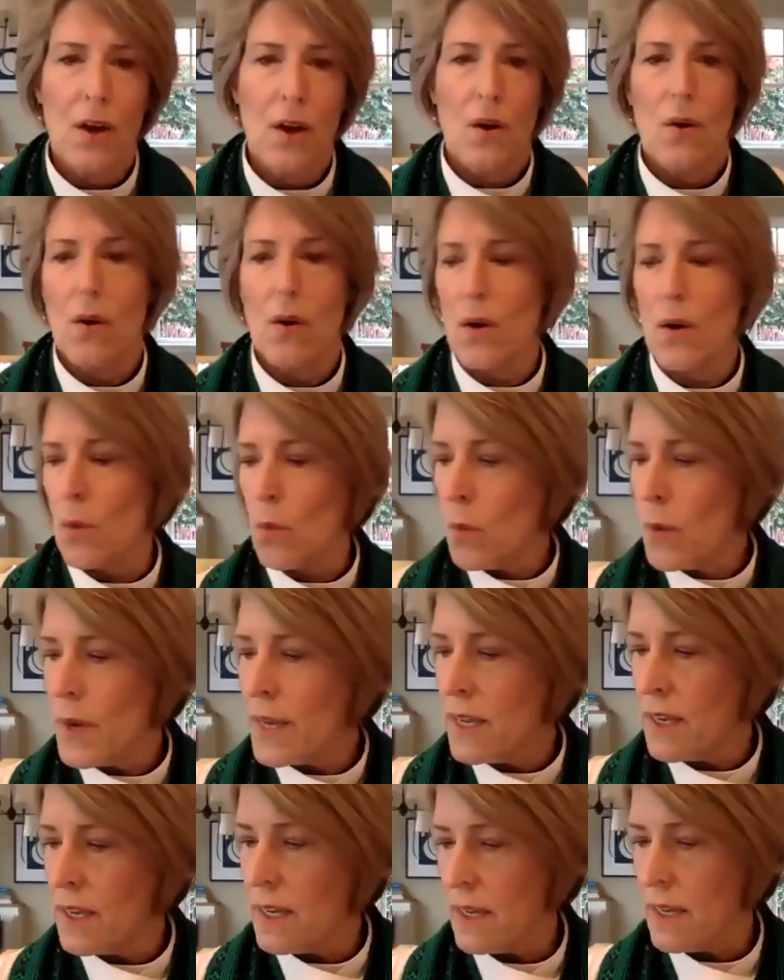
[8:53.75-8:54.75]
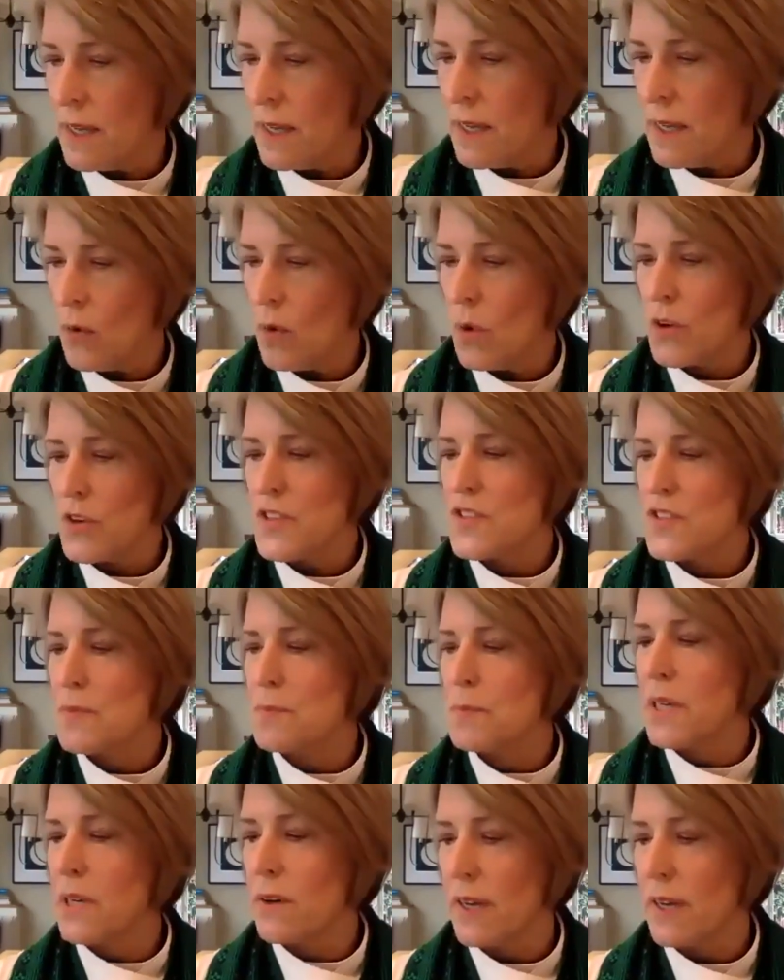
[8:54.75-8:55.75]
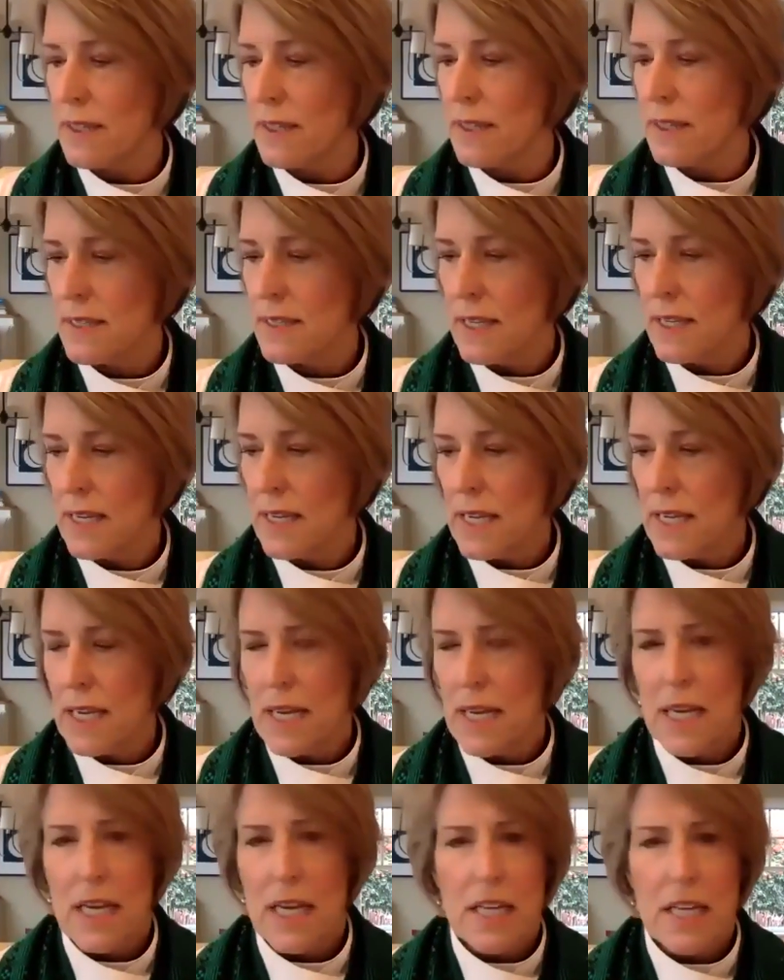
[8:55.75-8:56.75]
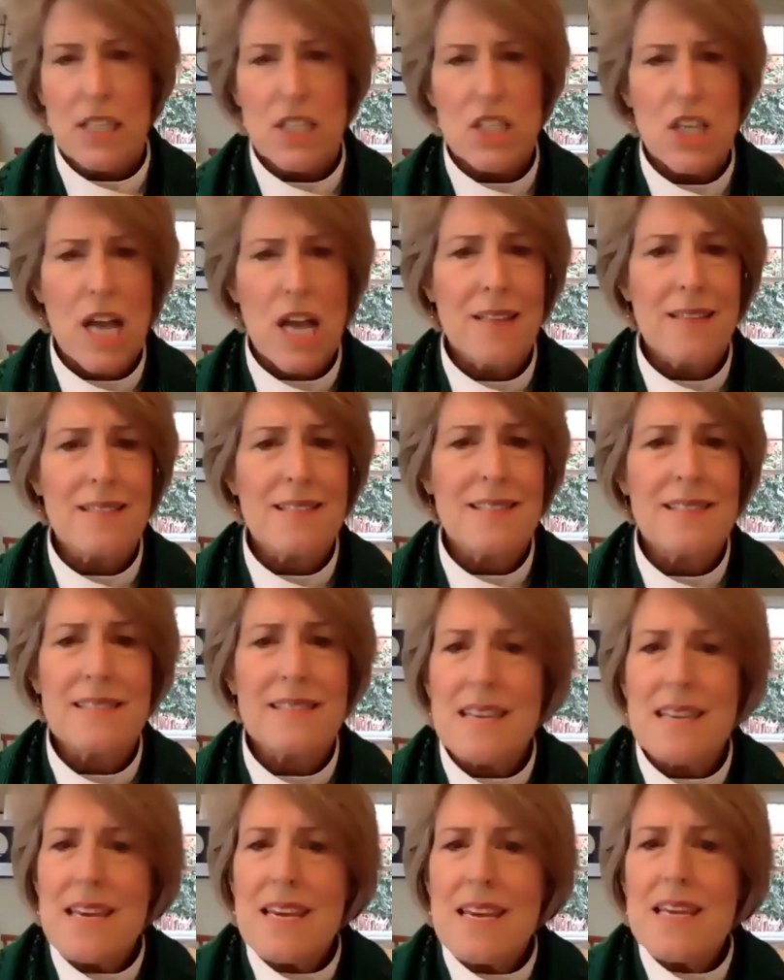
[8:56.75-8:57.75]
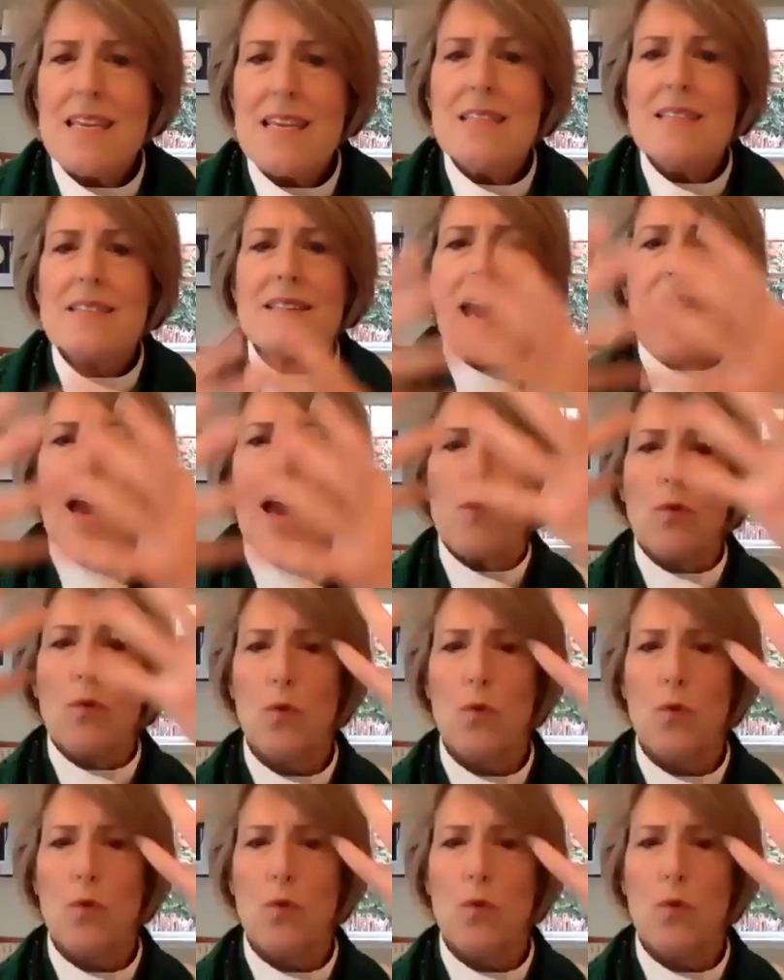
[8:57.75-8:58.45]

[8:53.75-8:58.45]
or wind or spirit. John sees that